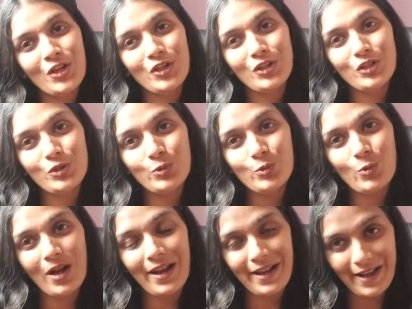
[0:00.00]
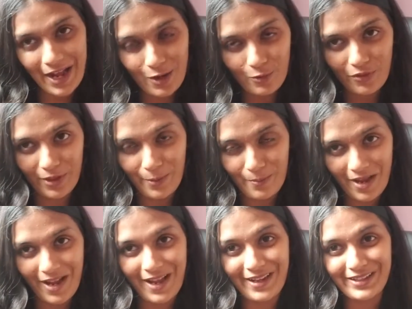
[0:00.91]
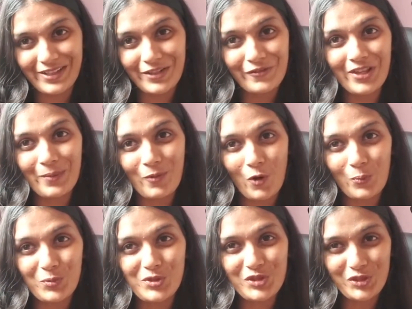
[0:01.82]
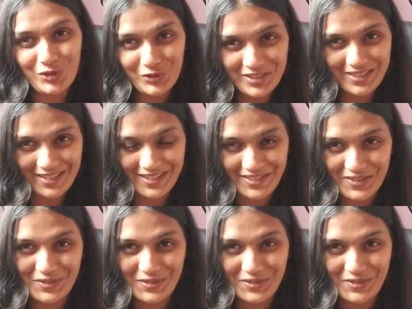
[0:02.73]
you allow them and give them opportunities